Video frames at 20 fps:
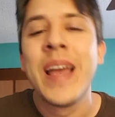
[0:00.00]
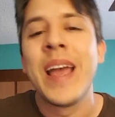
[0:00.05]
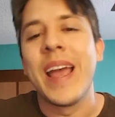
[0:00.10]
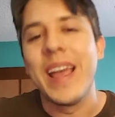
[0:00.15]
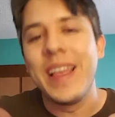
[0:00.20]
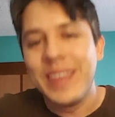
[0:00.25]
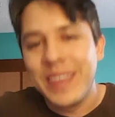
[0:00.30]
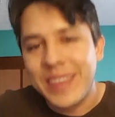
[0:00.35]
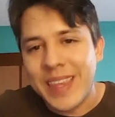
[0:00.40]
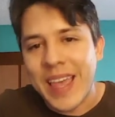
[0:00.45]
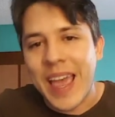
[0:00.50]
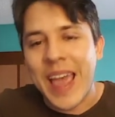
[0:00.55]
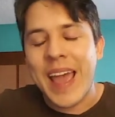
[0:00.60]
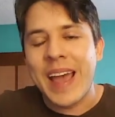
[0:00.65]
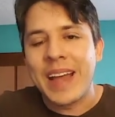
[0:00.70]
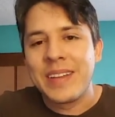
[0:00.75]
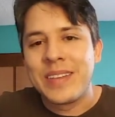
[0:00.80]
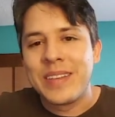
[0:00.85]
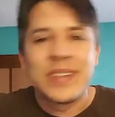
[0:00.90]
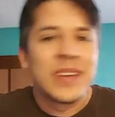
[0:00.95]
and
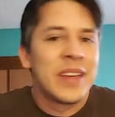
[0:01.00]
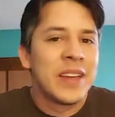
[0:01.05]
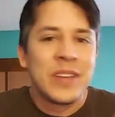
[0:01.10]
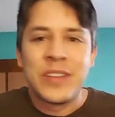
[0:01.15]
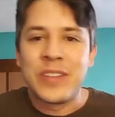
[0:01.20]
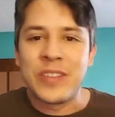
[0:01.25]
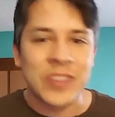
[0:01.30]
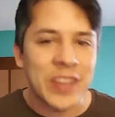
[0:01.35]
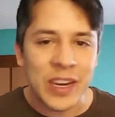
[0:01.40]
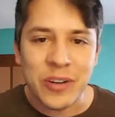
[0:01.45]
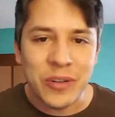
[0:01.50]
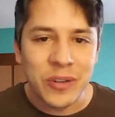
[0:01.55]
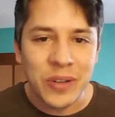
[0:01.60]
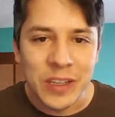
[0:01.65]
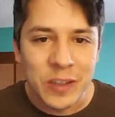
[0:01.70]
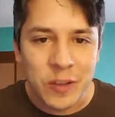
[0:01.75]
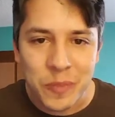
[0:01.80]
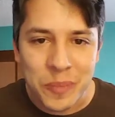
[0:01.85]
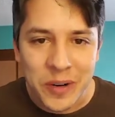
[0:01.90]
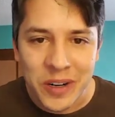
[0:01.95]
that's
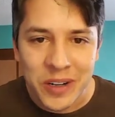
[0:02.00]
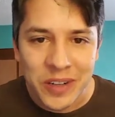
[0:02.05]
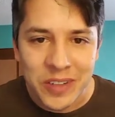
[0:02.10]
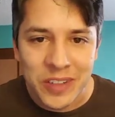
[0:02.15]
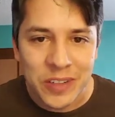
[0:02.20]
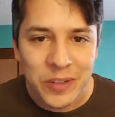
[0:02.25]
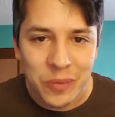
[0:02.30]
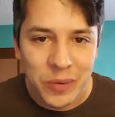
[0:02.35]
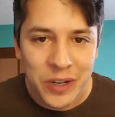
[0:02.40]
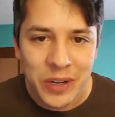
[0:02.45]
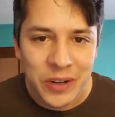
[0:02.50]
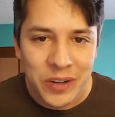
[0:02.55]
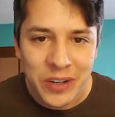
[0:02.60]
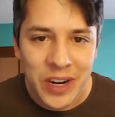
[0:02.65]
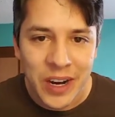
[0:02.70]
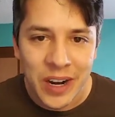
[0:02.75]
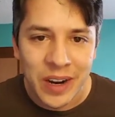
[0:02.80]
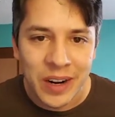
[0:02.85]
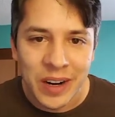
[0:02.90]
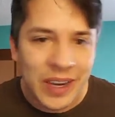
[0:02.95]
sexual experiences when you're
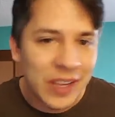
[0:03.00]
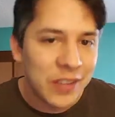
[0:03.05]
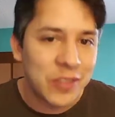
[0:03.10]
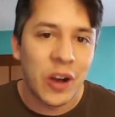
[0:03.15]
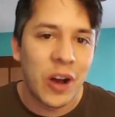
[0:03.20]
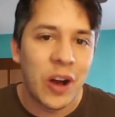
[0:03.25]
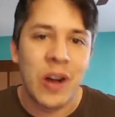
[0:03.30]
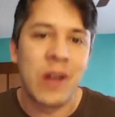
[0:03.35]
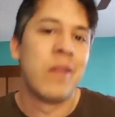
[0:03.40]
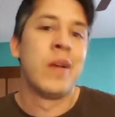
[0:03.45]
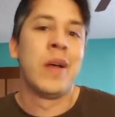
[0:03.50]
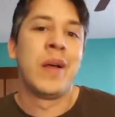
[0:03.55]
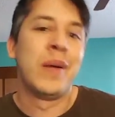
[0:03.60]
young. It's all